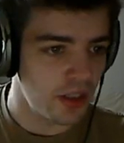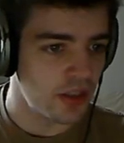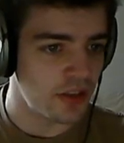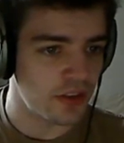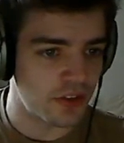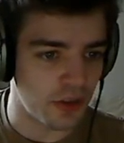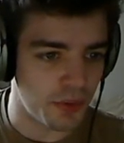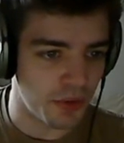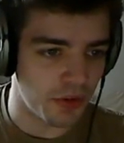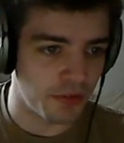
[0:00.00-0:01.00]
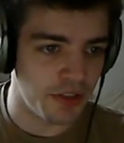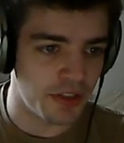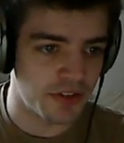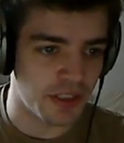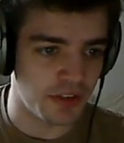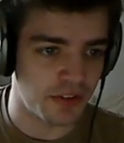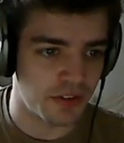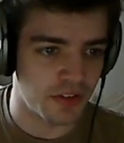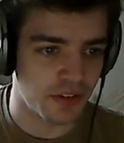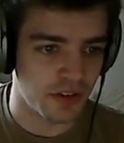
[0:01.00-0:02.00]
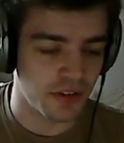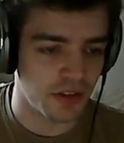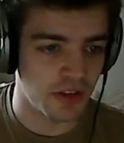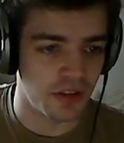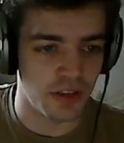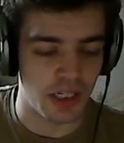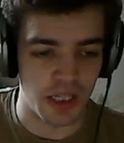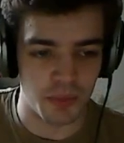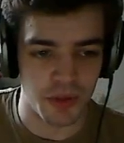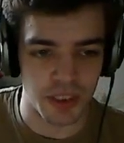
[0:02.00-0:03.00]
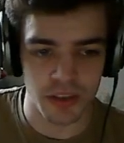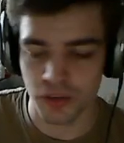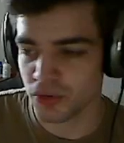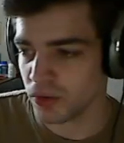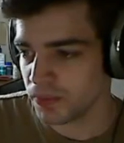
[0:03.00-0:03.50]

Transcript: So we've got the 3 states, and when you're in control,